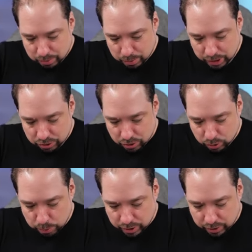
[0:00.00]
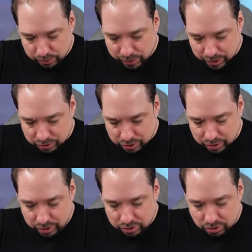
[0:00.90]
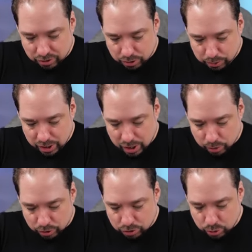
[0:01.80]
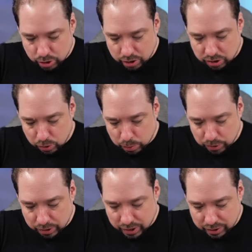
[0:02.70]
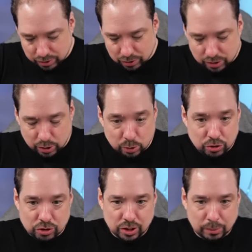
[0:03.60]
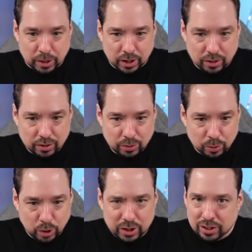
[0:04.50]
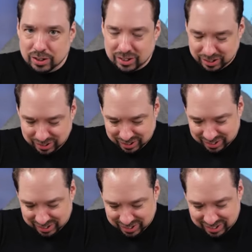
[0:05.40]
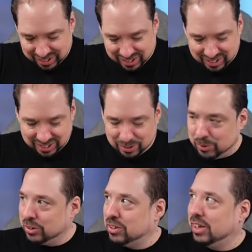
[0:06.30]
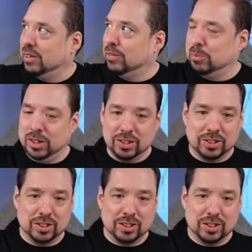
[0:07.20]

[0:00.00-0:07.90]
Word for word: Please open in advance at least 3 hours. Do not open it until sleeping. What? What does that even mean?